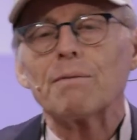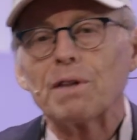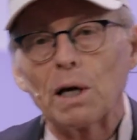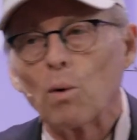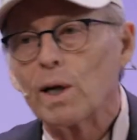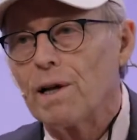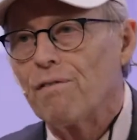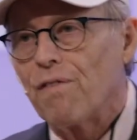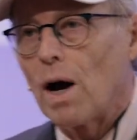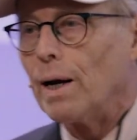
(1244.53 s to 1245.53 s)
everything. What did they
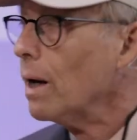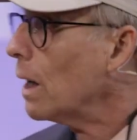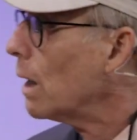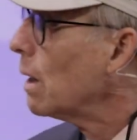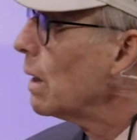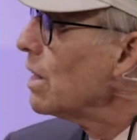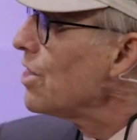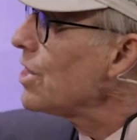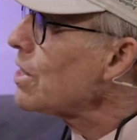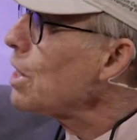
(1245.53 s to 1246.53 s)
find?
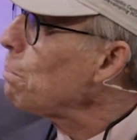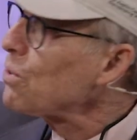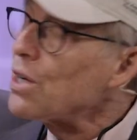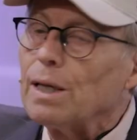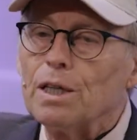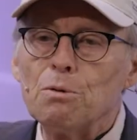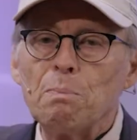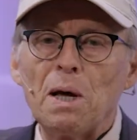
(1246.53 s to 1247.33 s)
60% of these